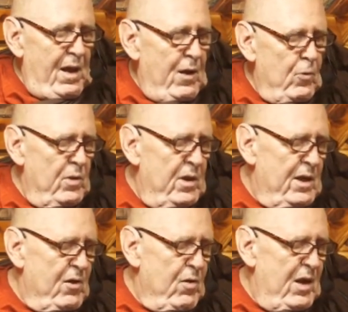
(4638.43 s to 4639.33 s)
I will
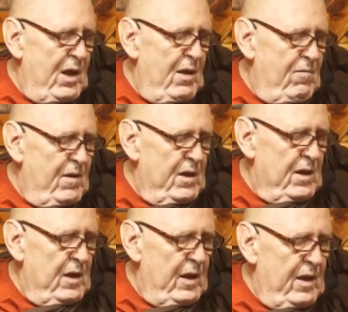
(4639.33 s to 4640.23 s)
not crave
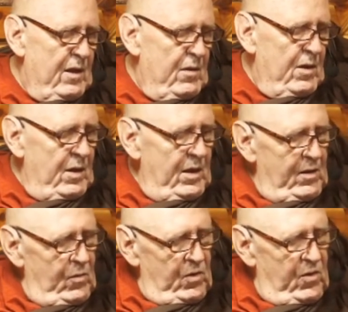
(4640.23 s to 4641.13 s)
and cling
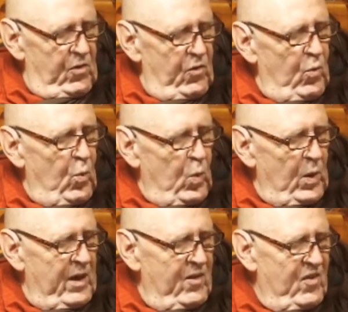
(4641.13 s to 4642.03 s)
uh, to
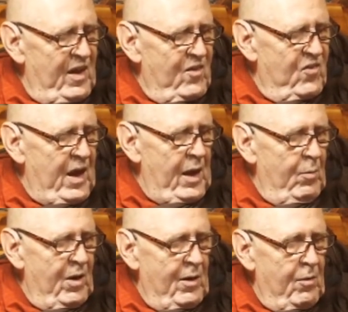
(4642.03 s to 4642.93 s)
what is
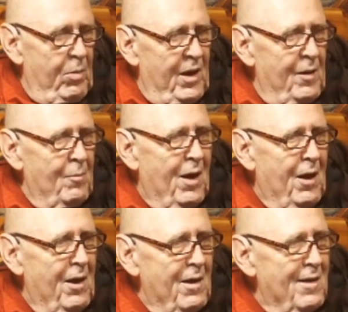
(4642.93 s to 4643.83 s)
examined by
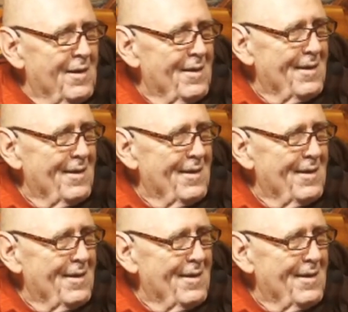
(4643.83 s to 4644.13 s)
mind.